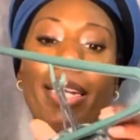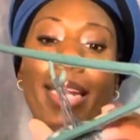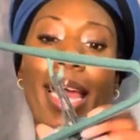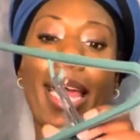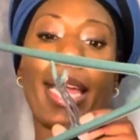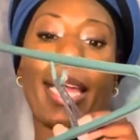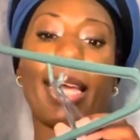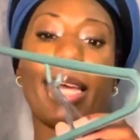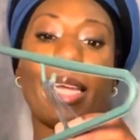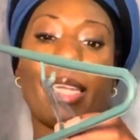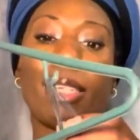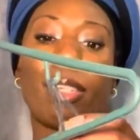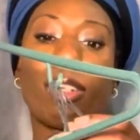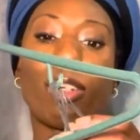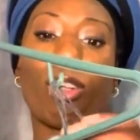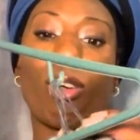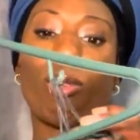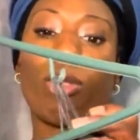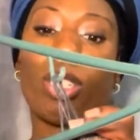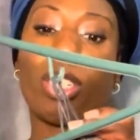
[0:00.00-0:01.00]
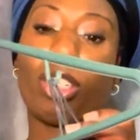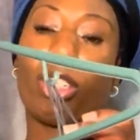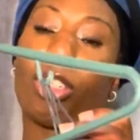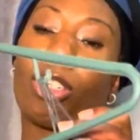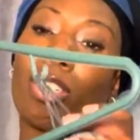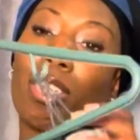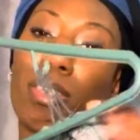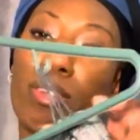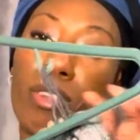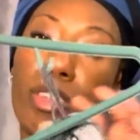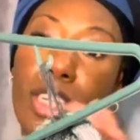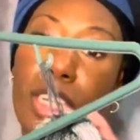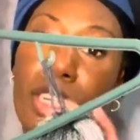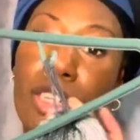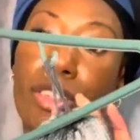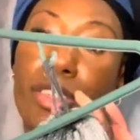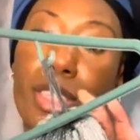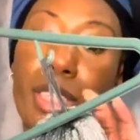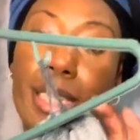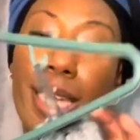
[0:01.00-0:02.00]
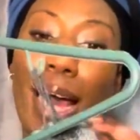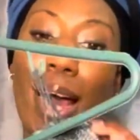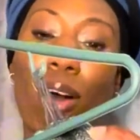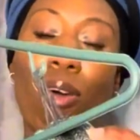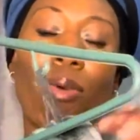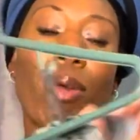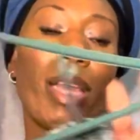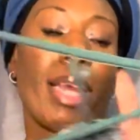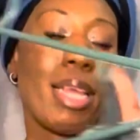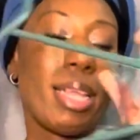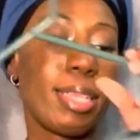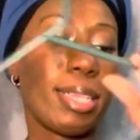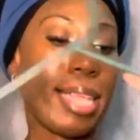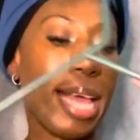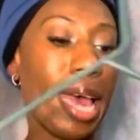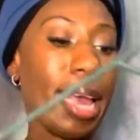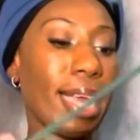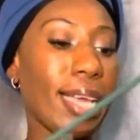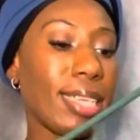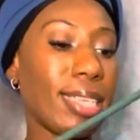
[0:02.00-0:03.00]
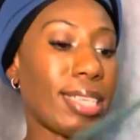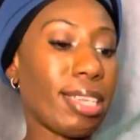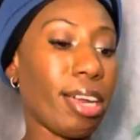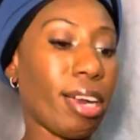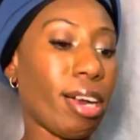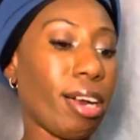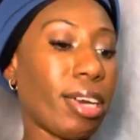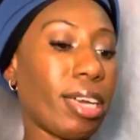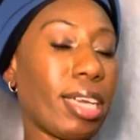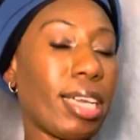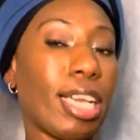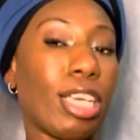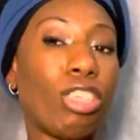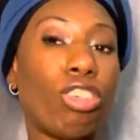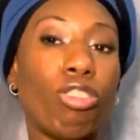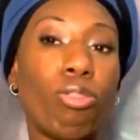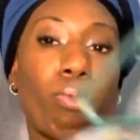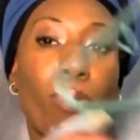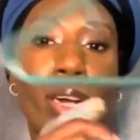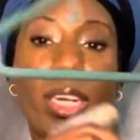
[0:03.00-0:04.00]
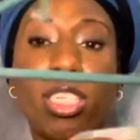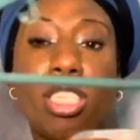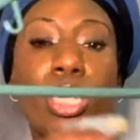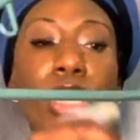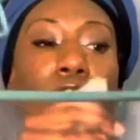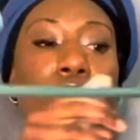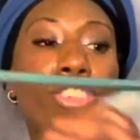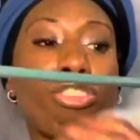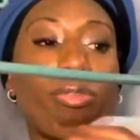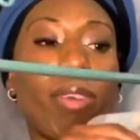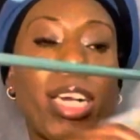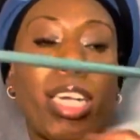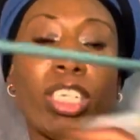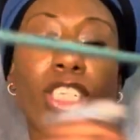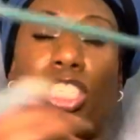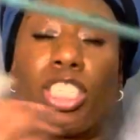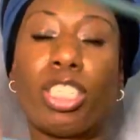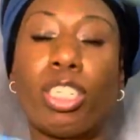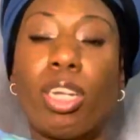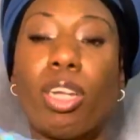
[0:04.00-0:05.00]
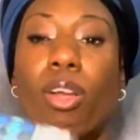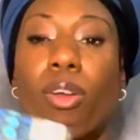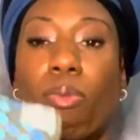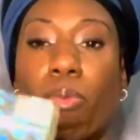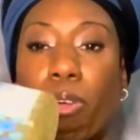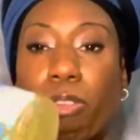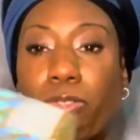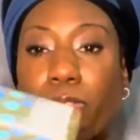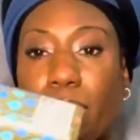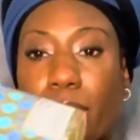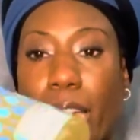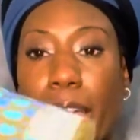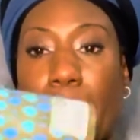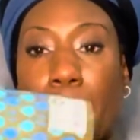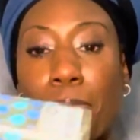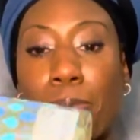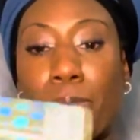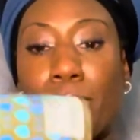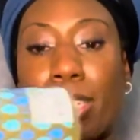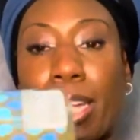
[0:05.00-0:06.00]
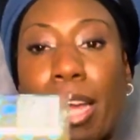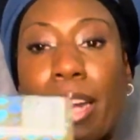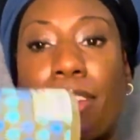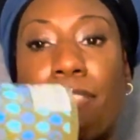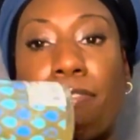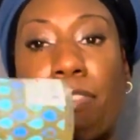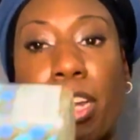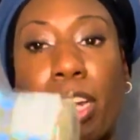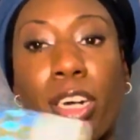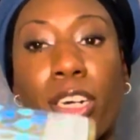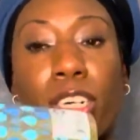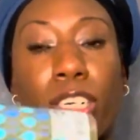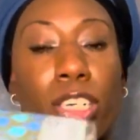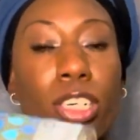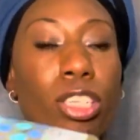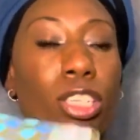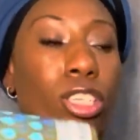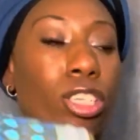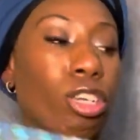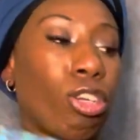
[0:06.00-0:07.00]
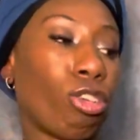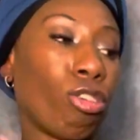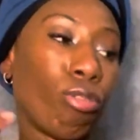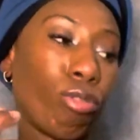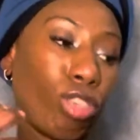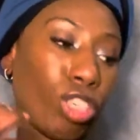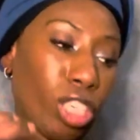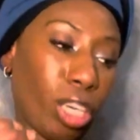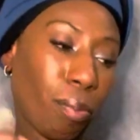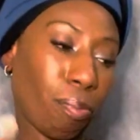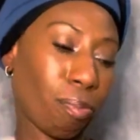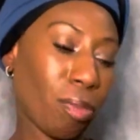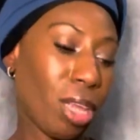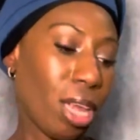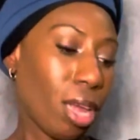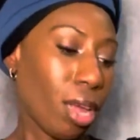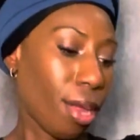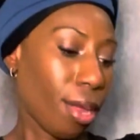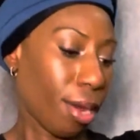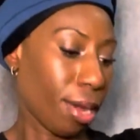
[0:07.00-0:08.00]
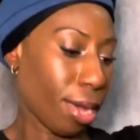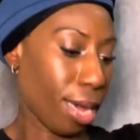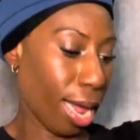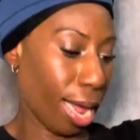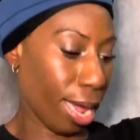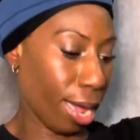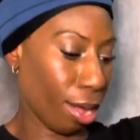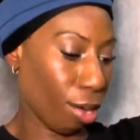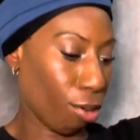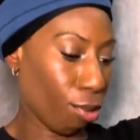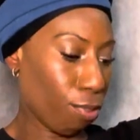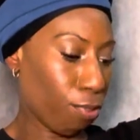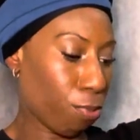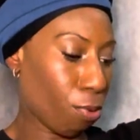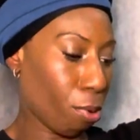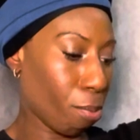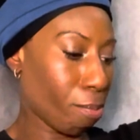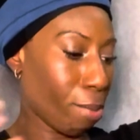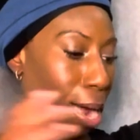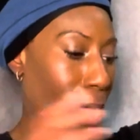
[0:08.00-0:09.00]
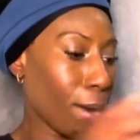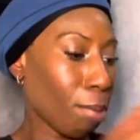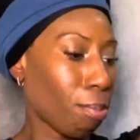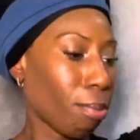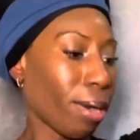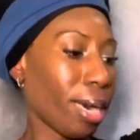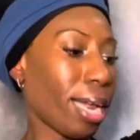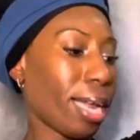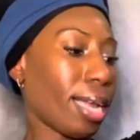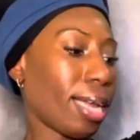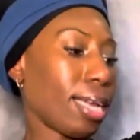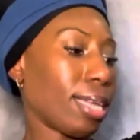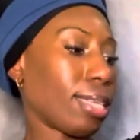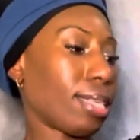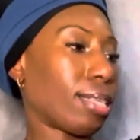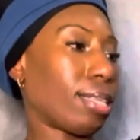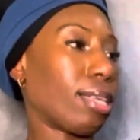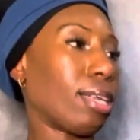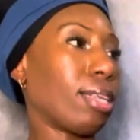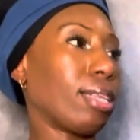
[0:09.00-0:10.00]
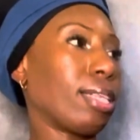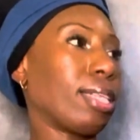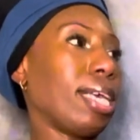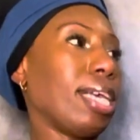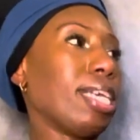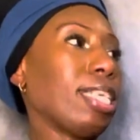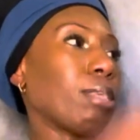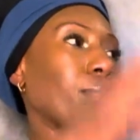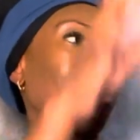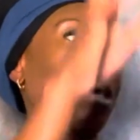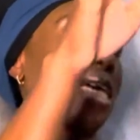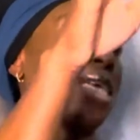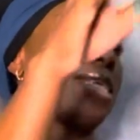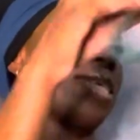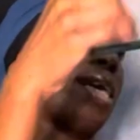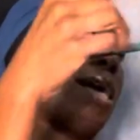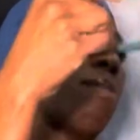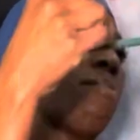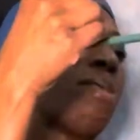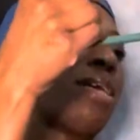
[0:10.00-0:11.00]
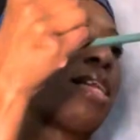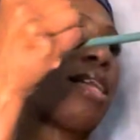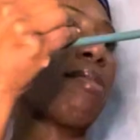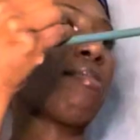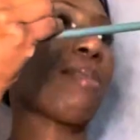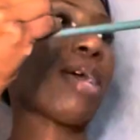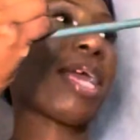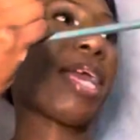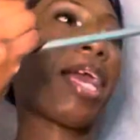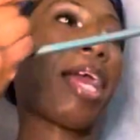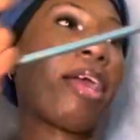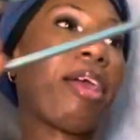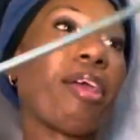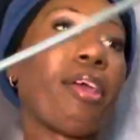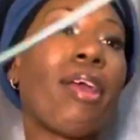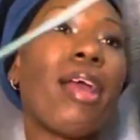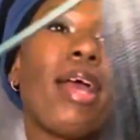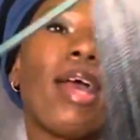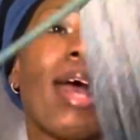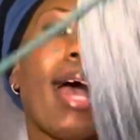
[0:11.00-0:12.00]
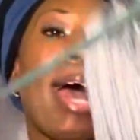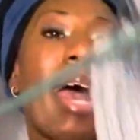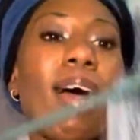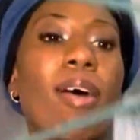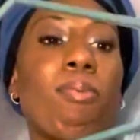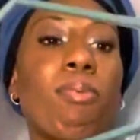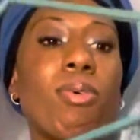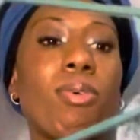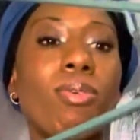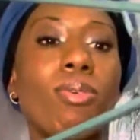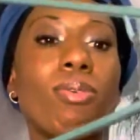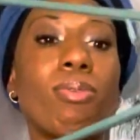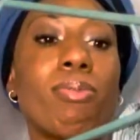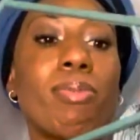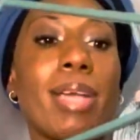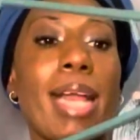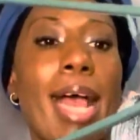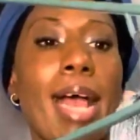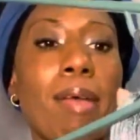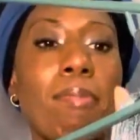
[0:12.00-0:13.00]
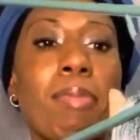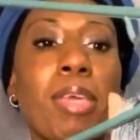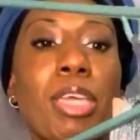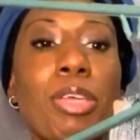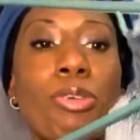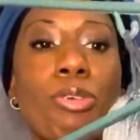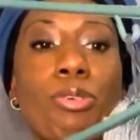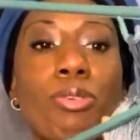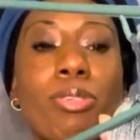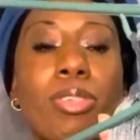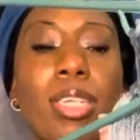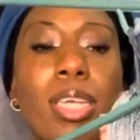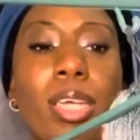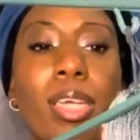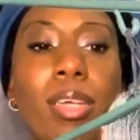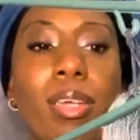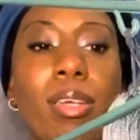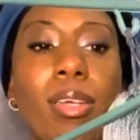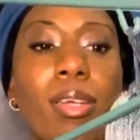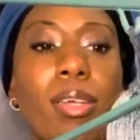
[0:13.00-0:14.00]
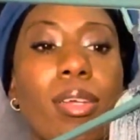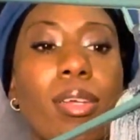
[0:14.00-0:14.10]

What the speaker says: that is closest to your scalp, that is the area that you want to drench with the apple cider vinegar solution. Now, for my braids, these braids that I'm putting in my hair, I will not be using